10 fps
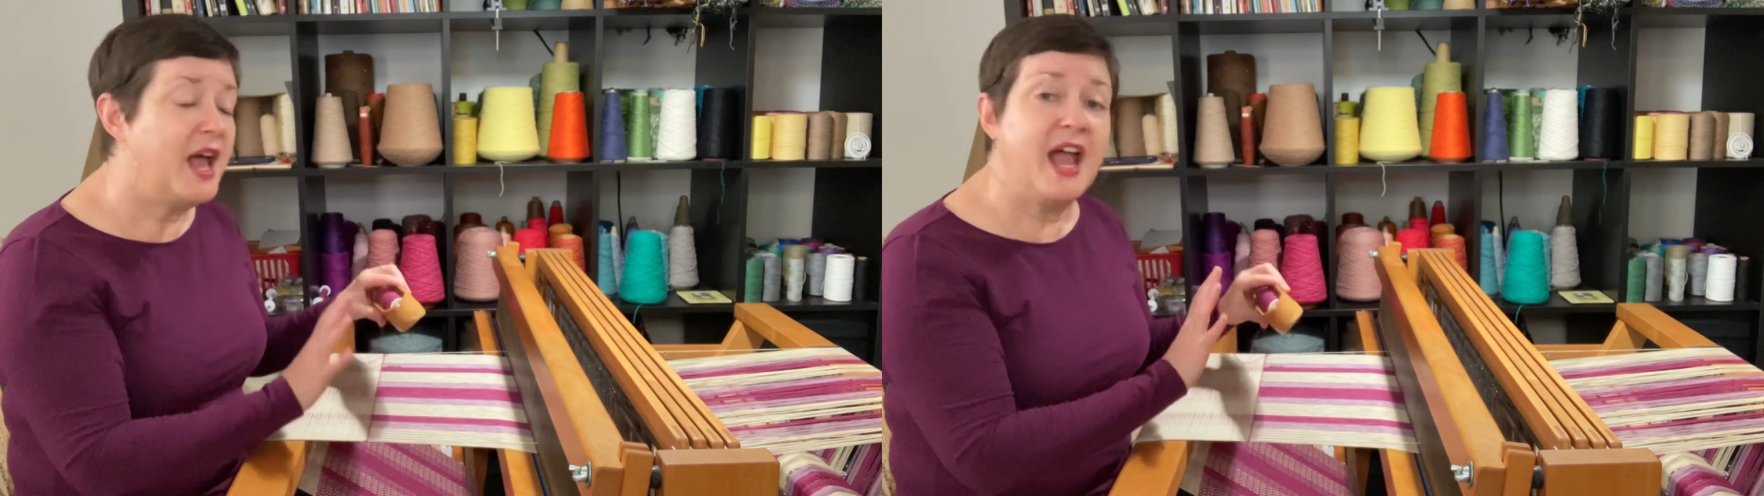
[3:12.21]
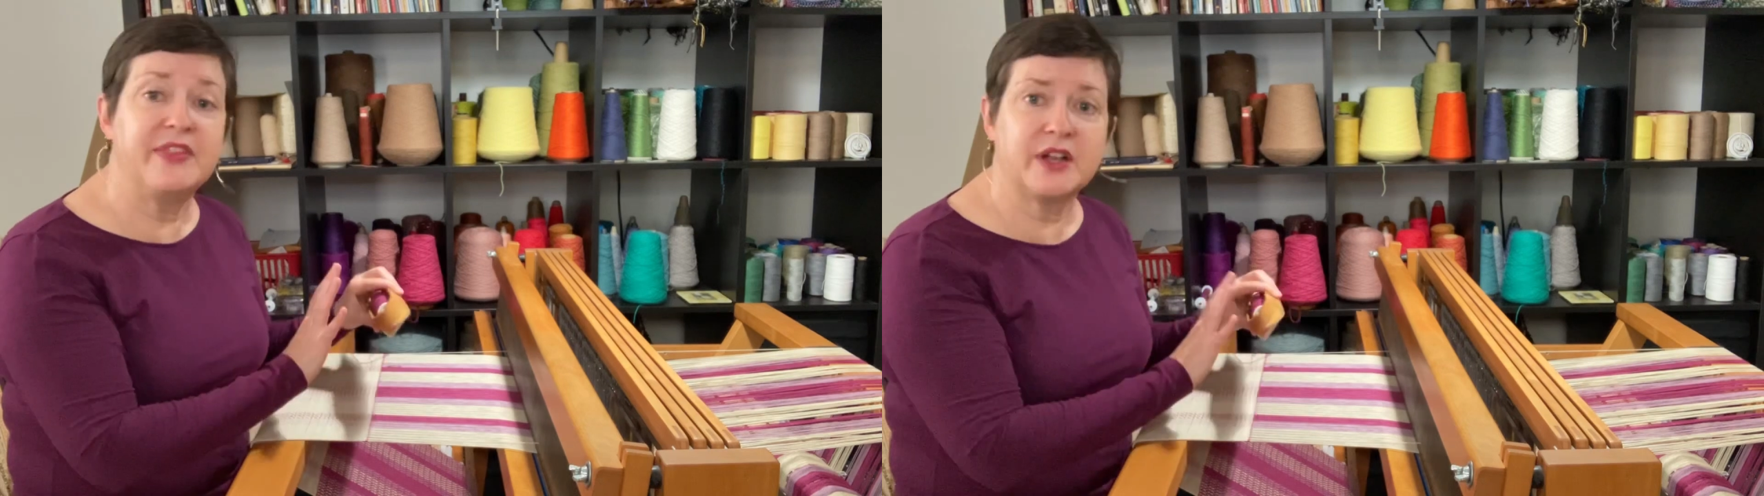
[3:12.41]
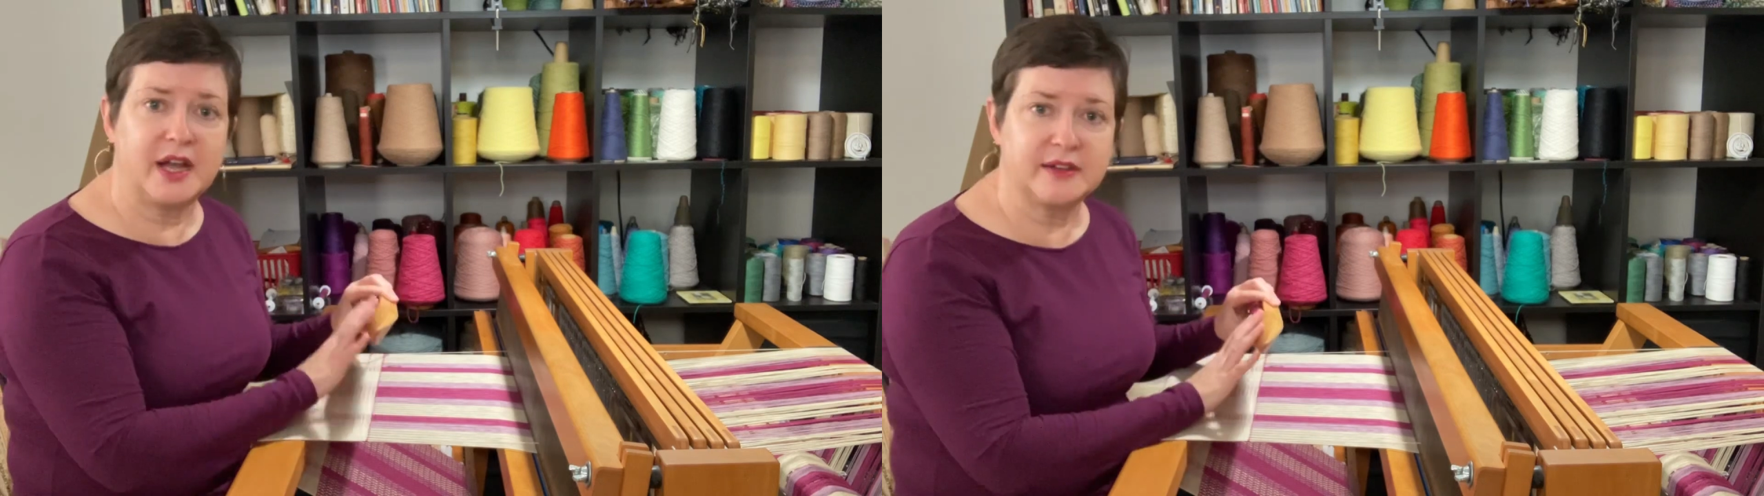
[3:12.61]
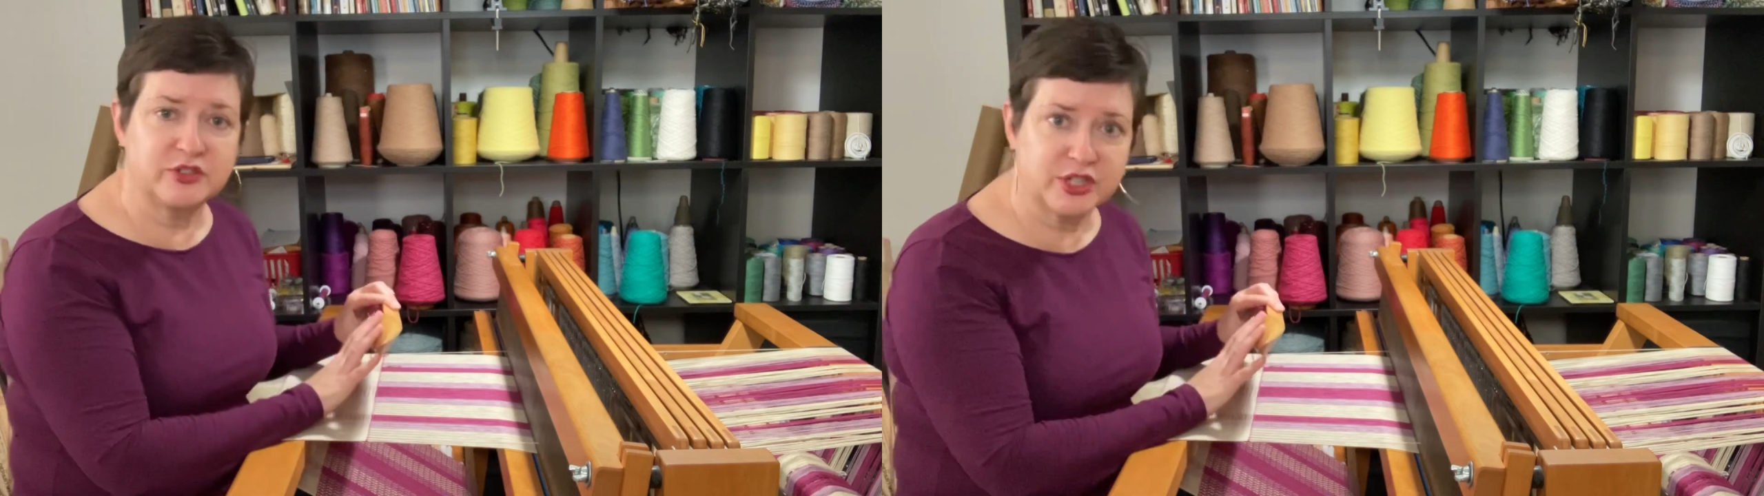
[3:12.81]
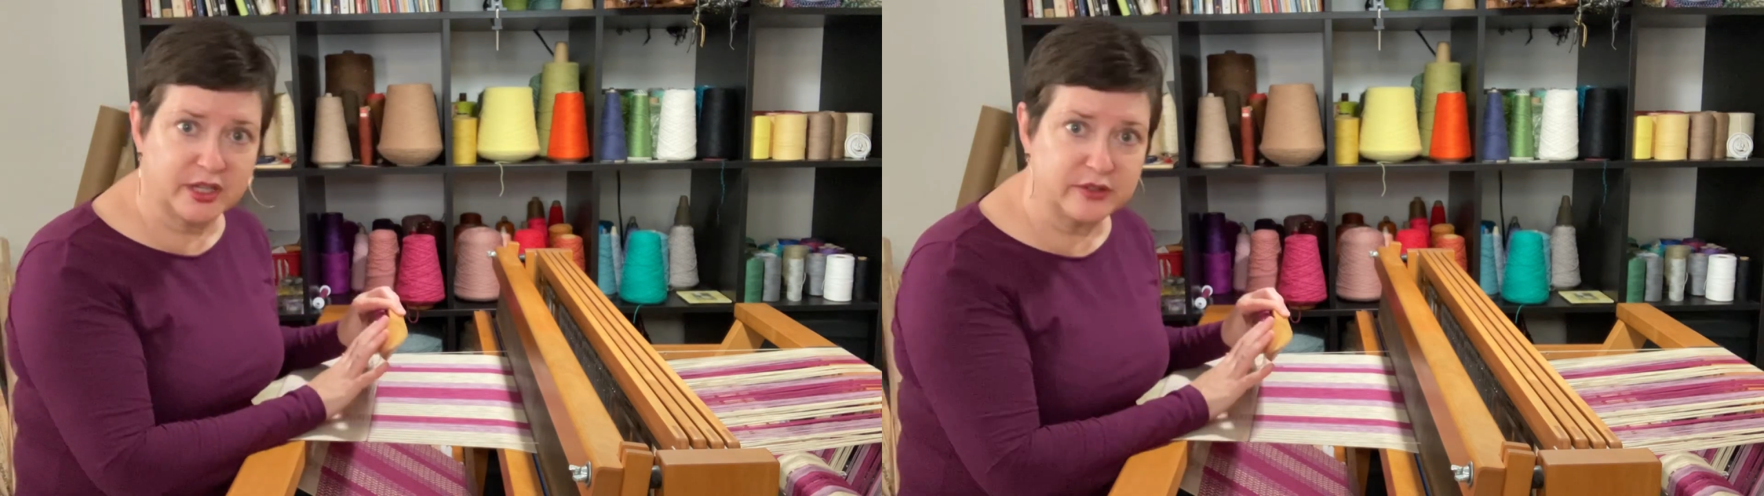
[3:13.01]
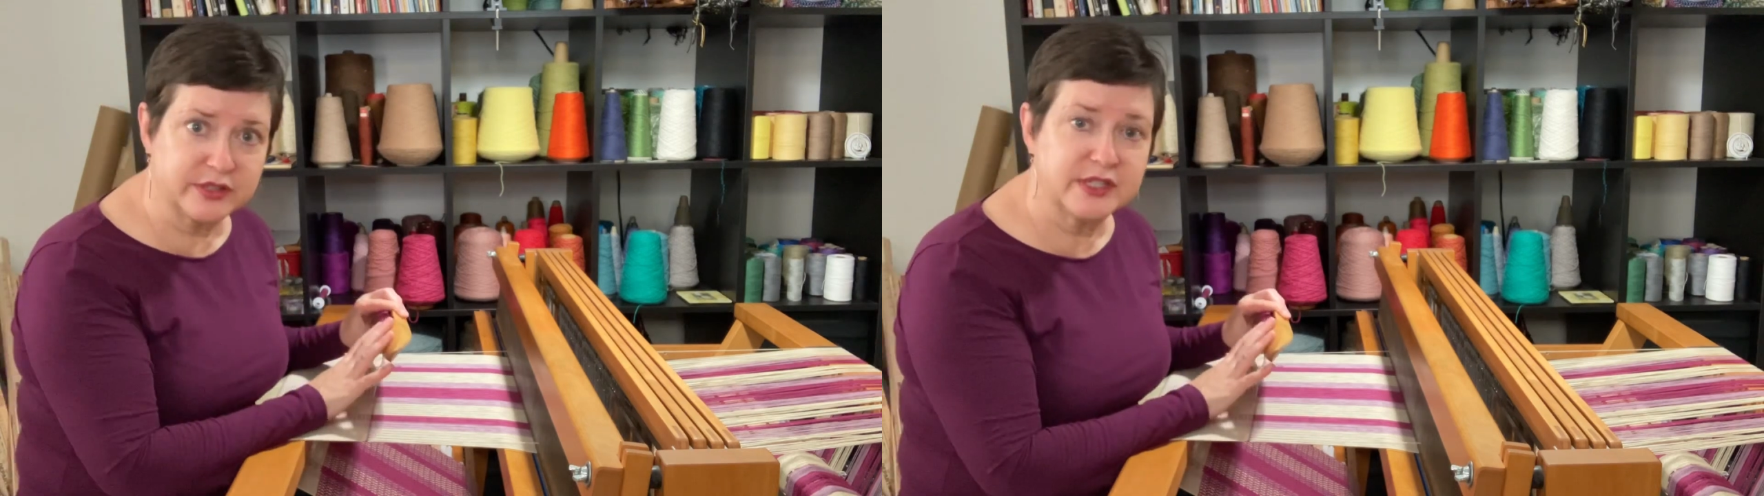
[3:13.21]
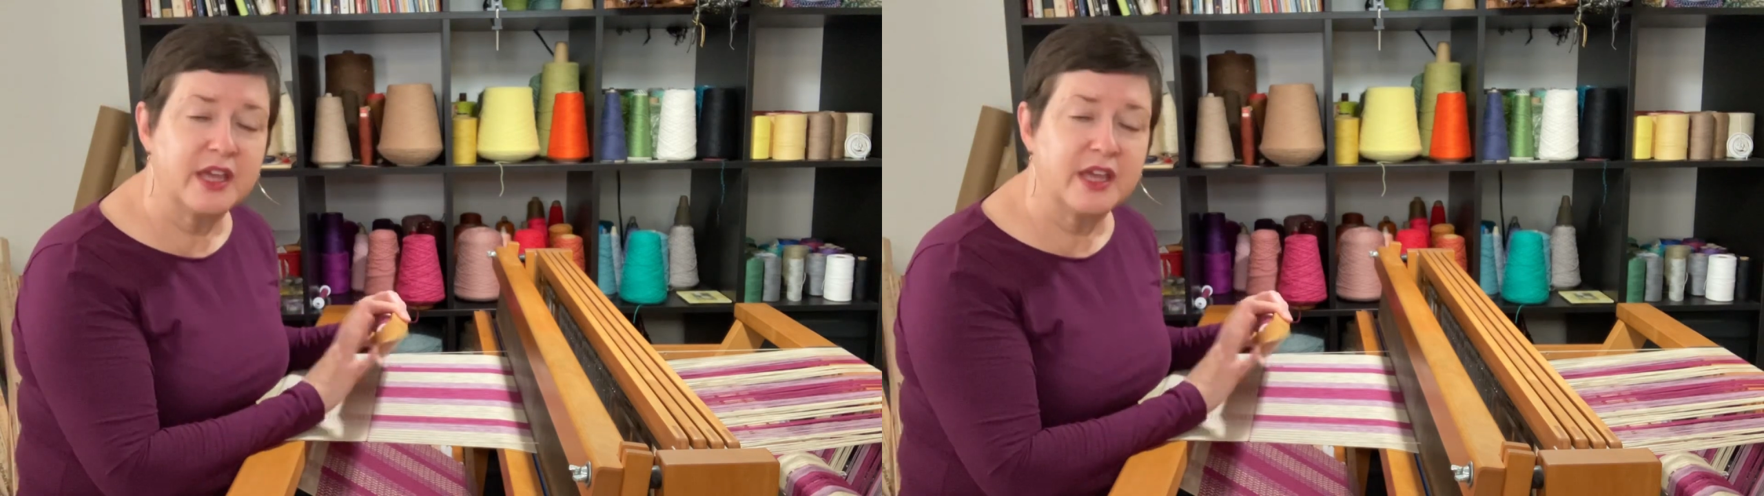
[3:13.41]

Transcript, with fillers: and the kind of shuttles